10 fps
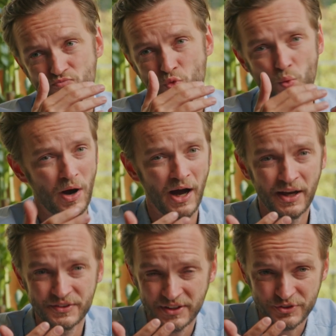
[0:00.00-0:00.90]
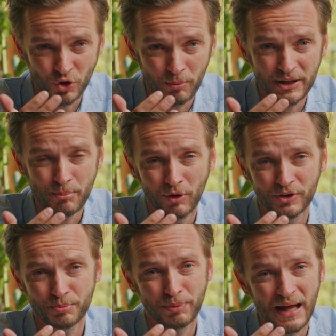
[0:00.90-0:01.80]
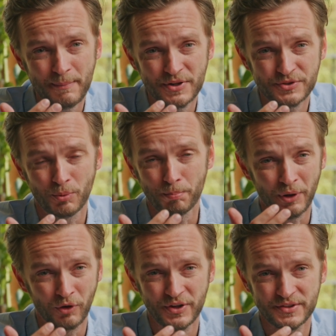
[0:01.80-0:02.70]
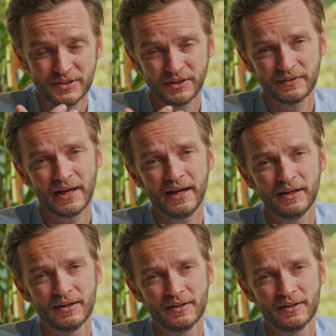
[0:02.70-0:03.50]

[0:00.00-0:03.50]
why is there so many Polish plumbers or builders in the UK?